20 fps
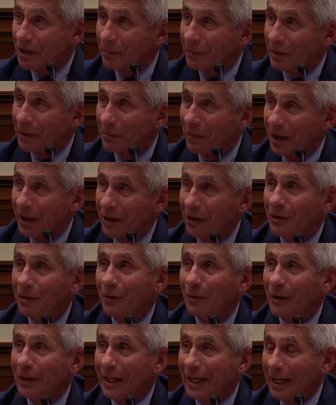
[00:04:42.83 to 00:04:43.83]
of the
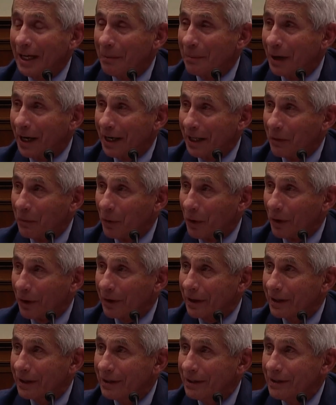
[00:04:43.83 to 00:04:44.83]
monoclonal antibody work,
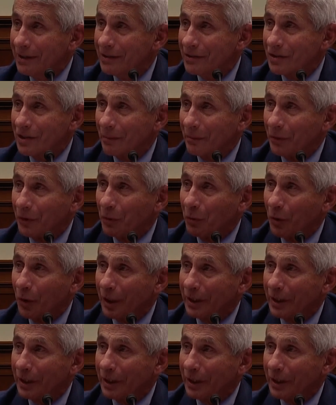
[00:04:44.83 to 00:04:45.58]
some of the work